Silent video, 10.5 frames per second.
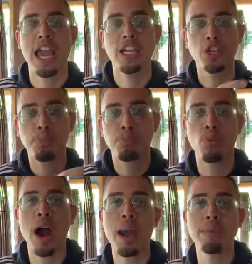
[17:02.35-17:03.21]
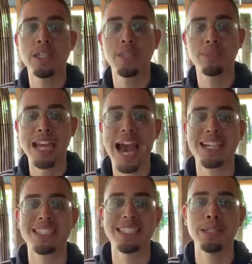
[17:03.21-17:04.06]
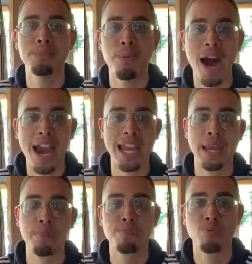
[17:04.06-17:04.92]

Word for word: and you're priming them to actually buy a